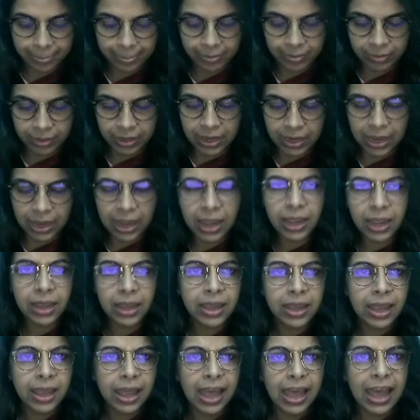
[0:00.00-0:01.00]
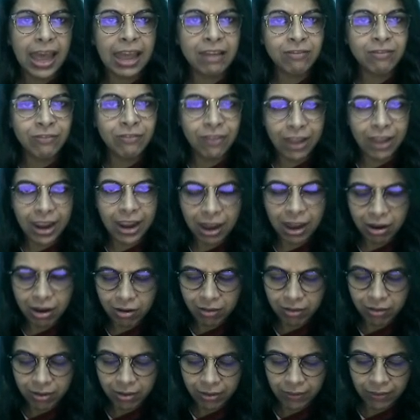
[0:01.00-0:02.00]
Okay, and
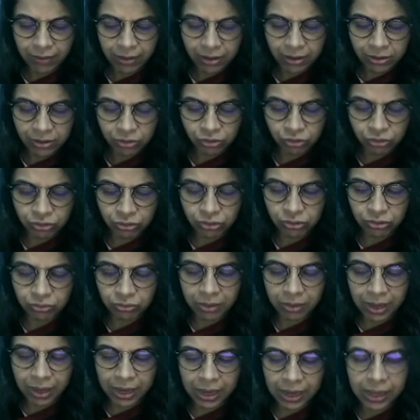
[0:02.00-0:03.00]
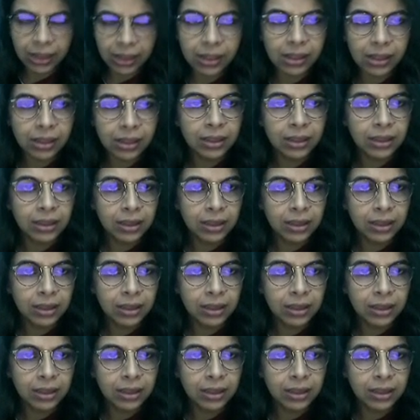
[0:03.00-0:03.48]
where should you mail?